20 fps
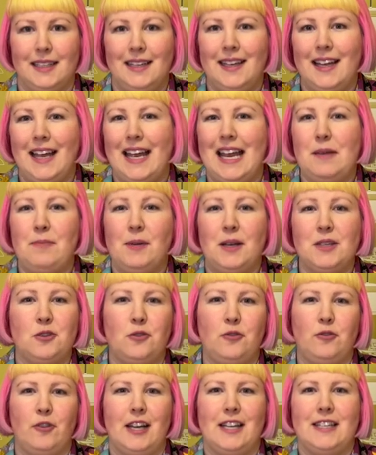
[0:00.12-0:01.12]
Hey puzzle
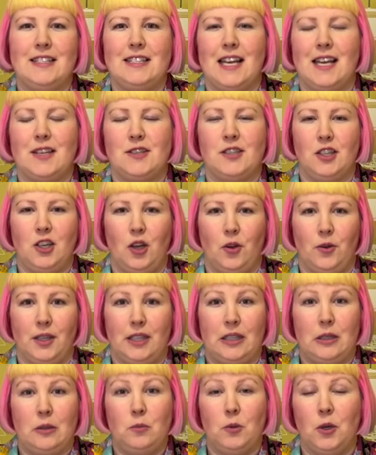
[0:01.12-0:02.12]
friends, how's it
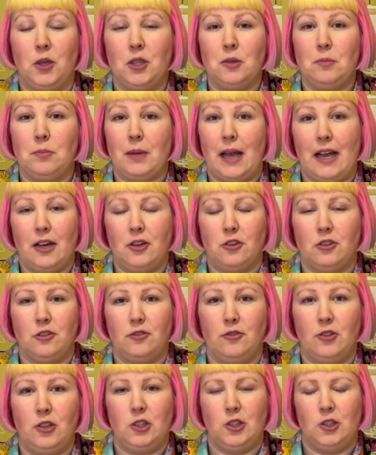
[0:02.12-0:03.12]
going? Welcome back, or if
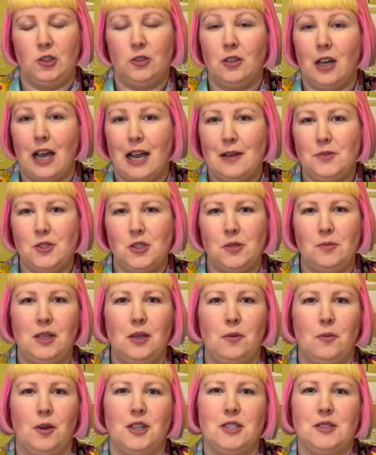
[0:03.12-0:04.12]
you're new, I'm Juby
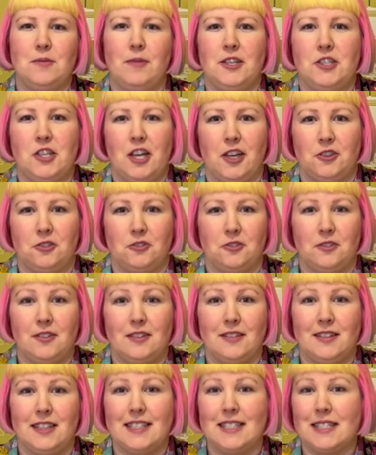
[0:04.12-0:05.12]
and welcome to my channel.
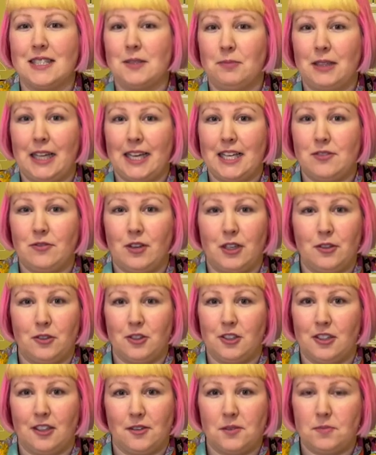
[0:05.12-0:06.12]
This is a place for anyone
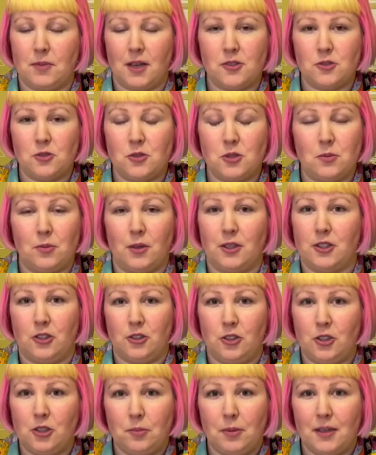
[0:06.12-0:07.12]
who loves puzzles, whether you're
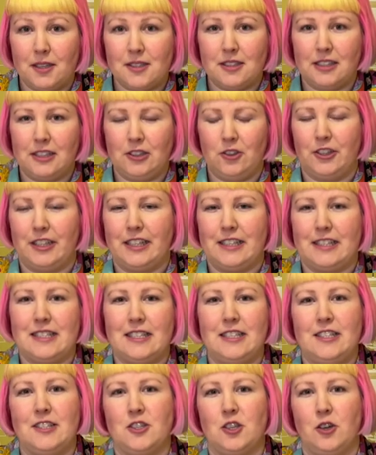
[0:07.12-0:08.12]
new to puzzling or you
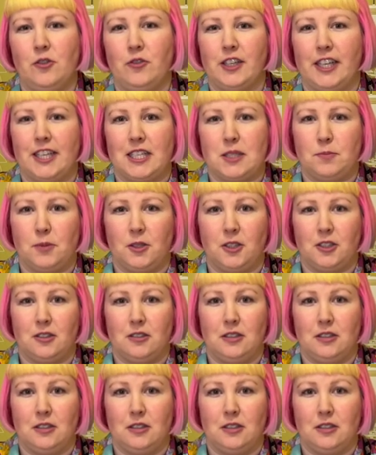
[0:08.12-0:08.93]
consider yourself an expert.